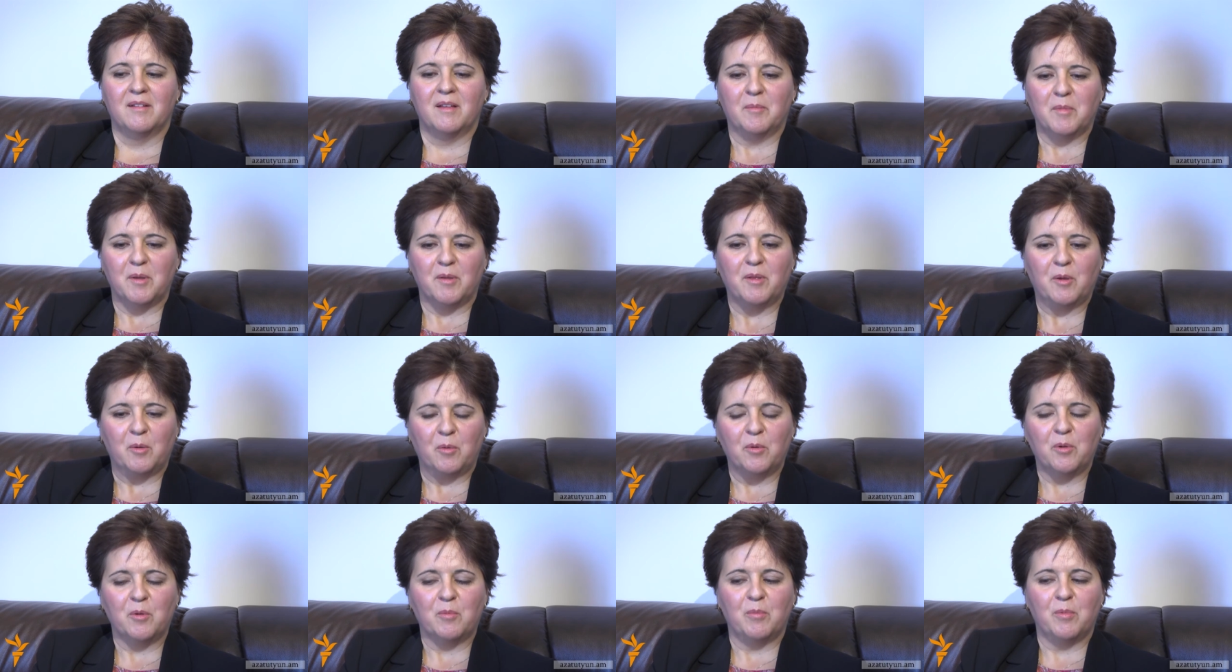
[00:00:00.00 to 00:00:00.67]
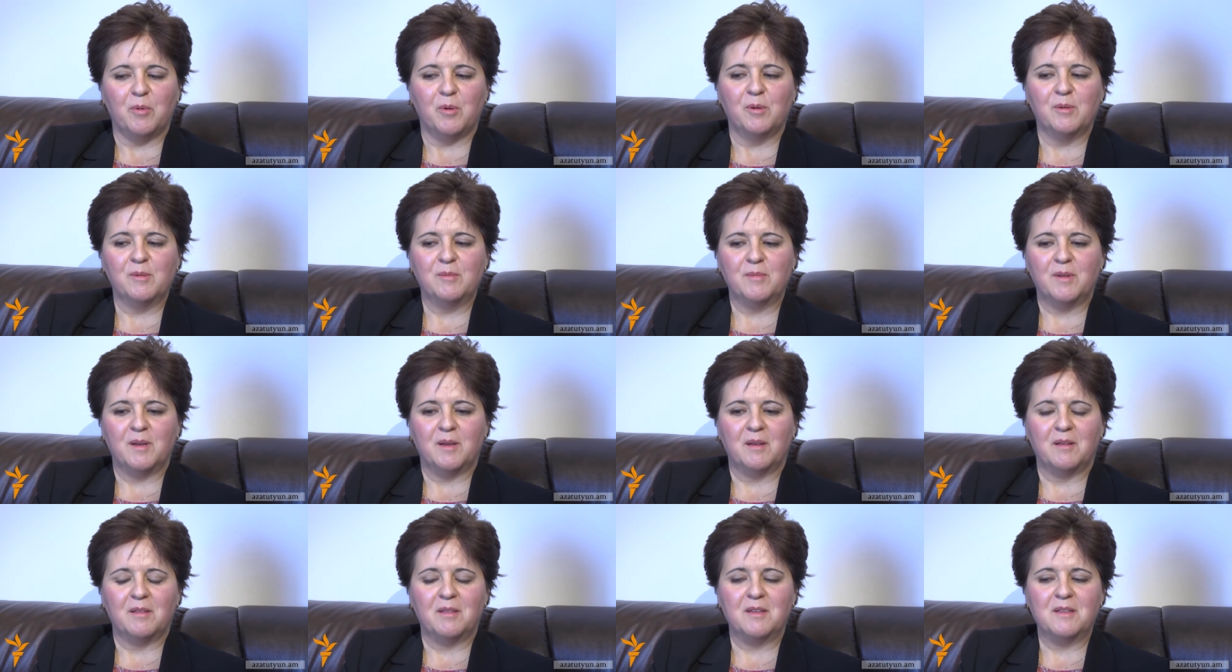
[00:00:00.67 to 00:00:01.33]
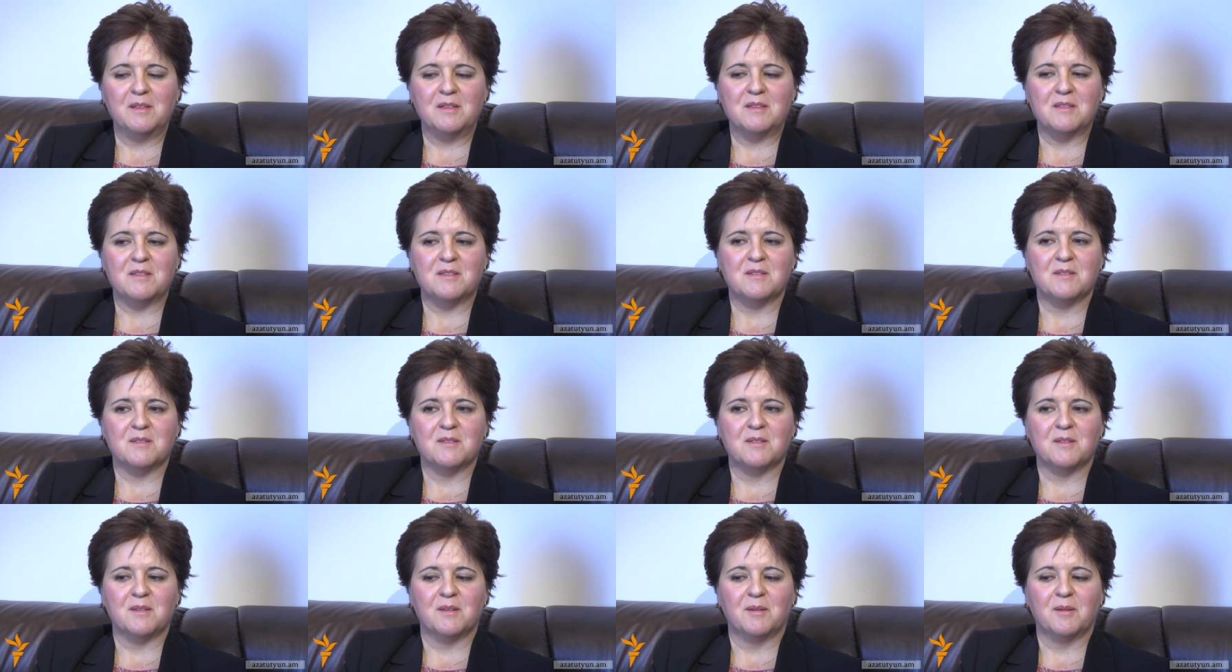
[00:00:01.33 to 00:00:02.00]
I mean, the Eurobond, I think this
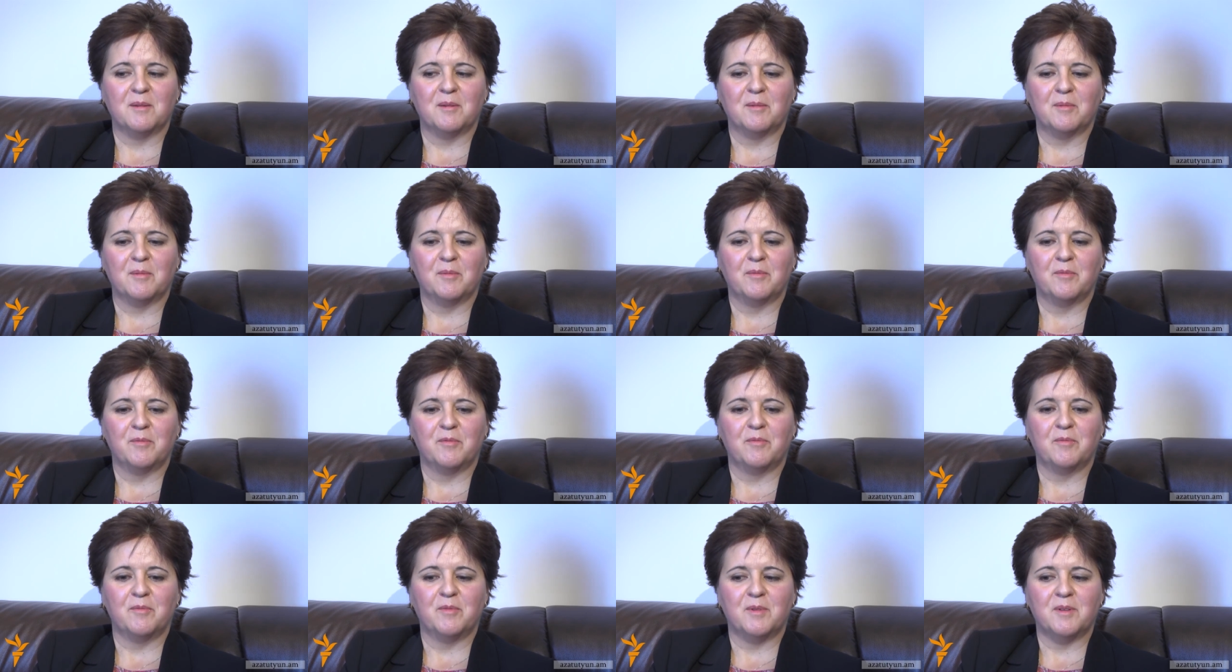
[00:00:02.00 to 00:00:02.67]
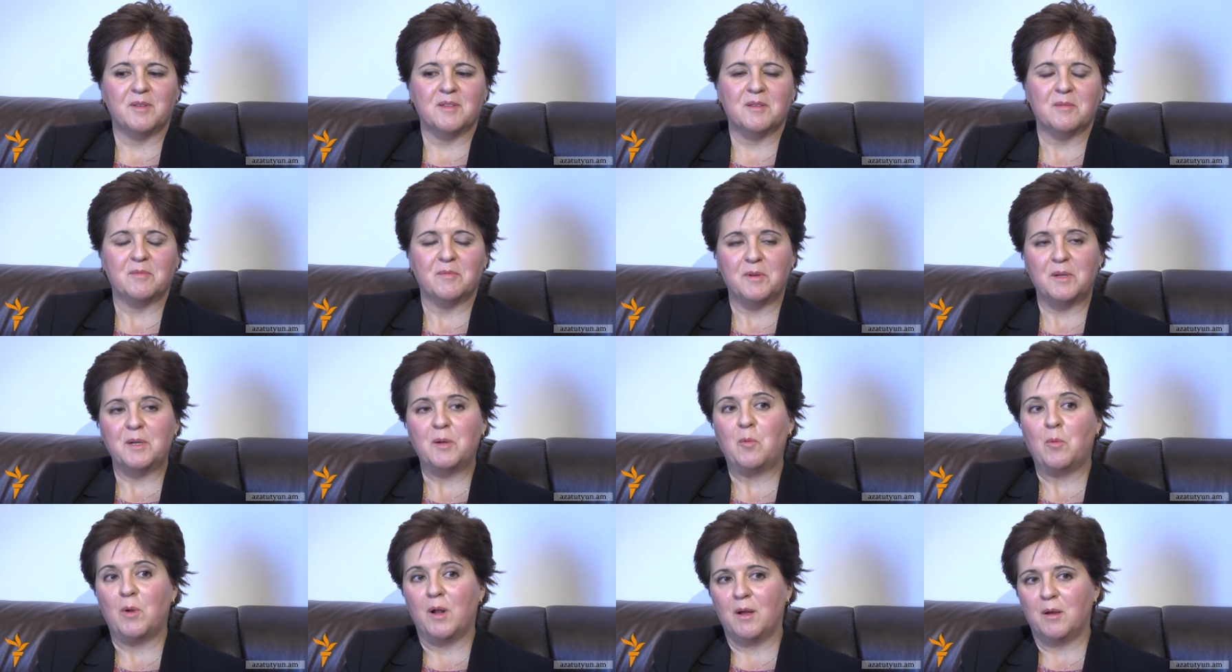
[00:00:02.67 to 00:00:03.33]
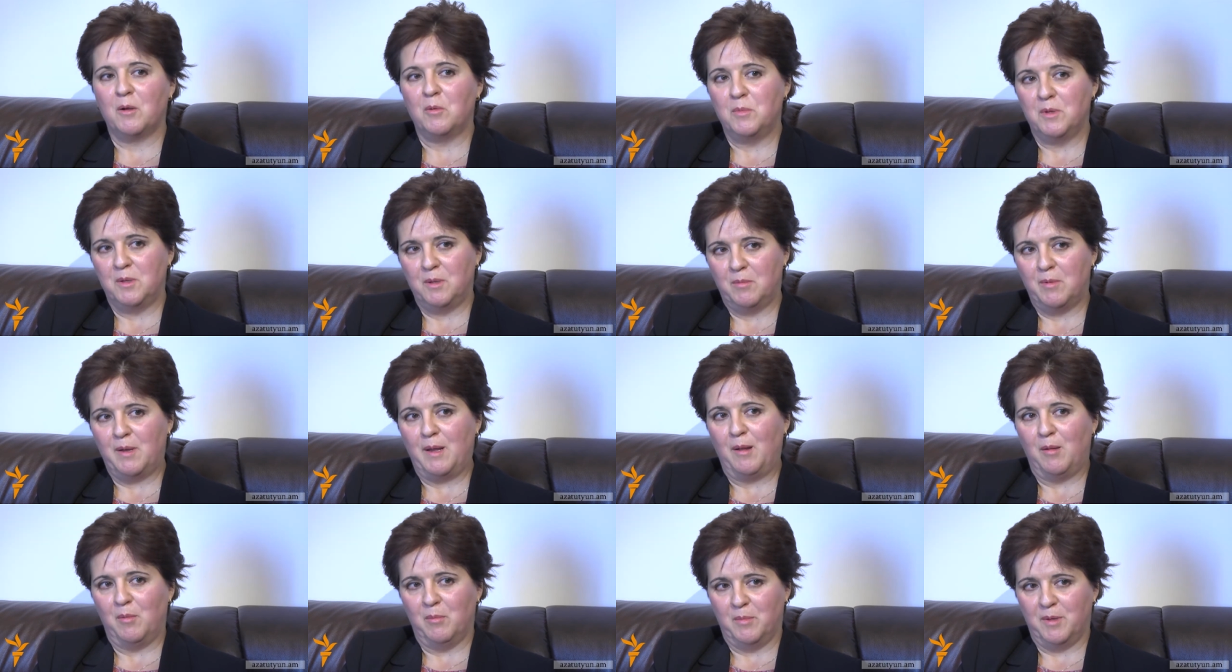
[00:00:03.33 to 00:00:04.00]
is a very welcoming
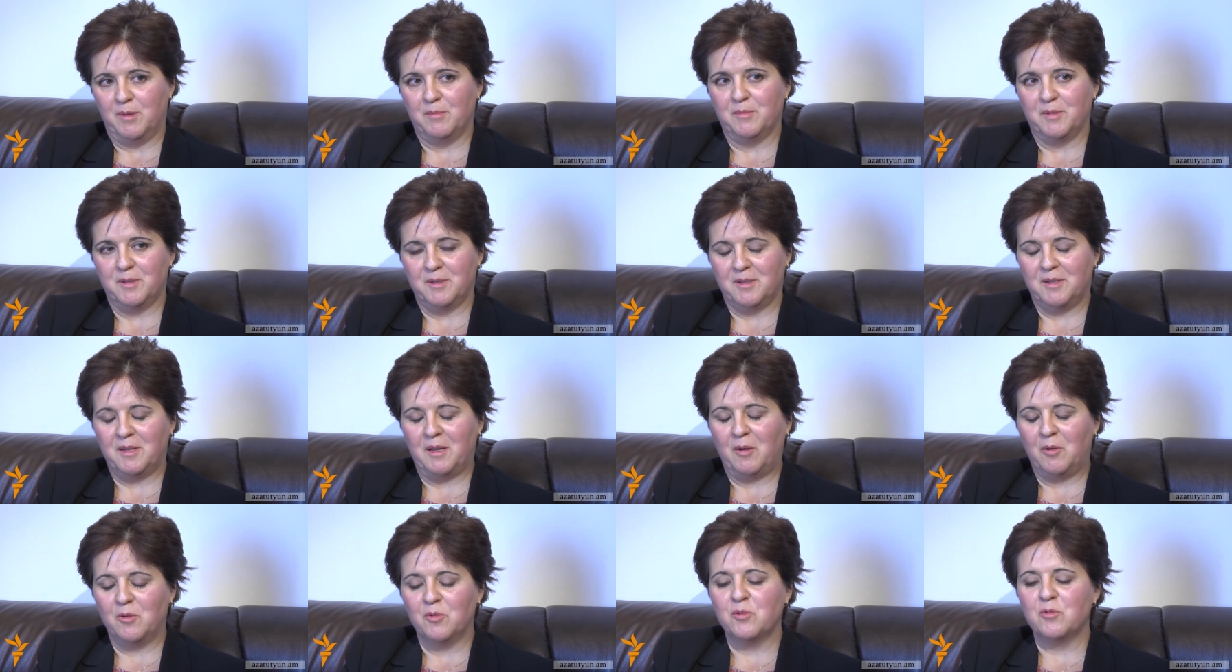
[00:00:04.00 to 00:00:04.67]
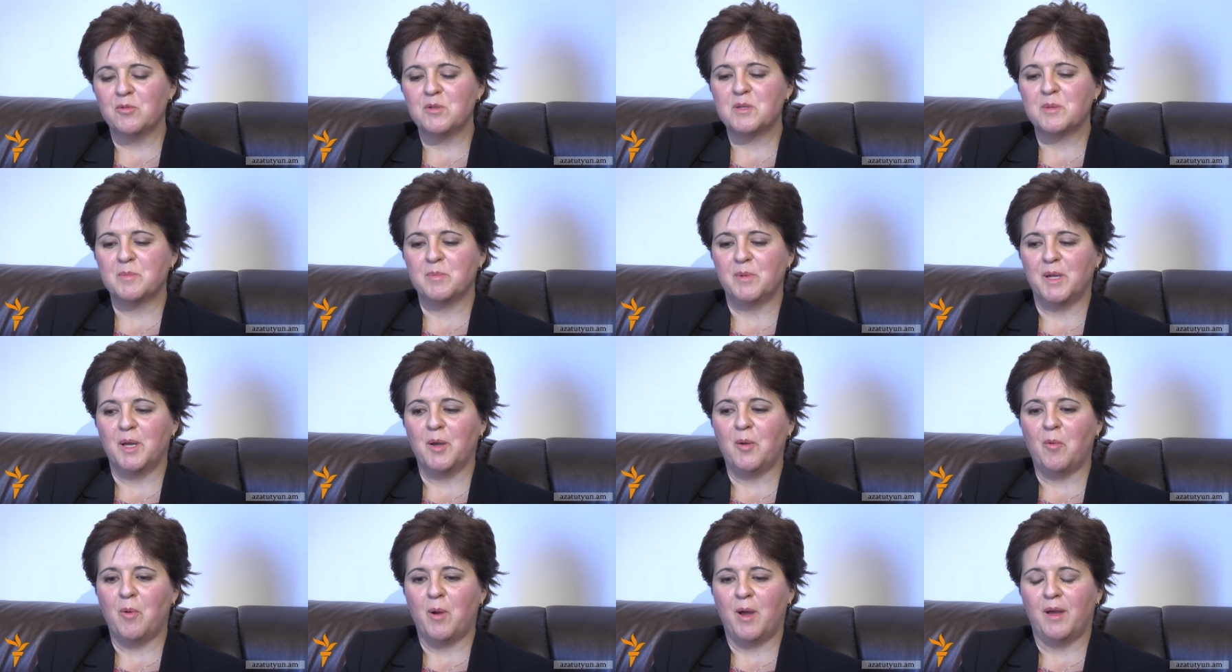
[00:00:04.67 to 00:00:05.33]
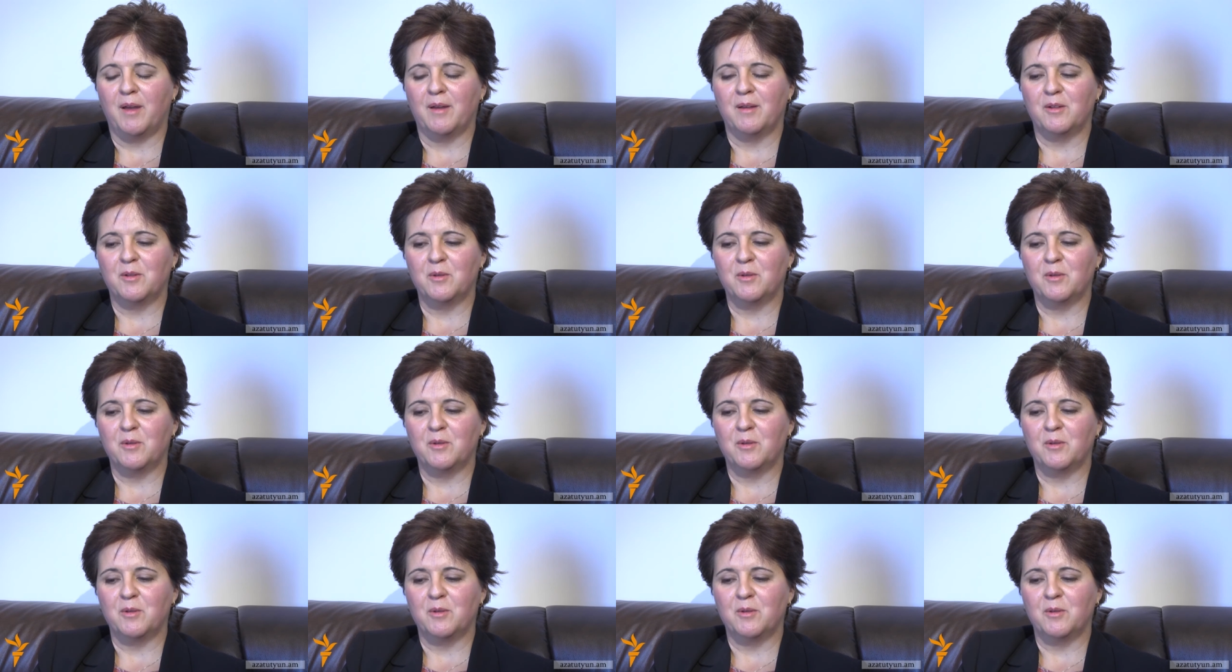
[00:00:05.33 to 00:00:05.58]
development, and I'm going to explain why.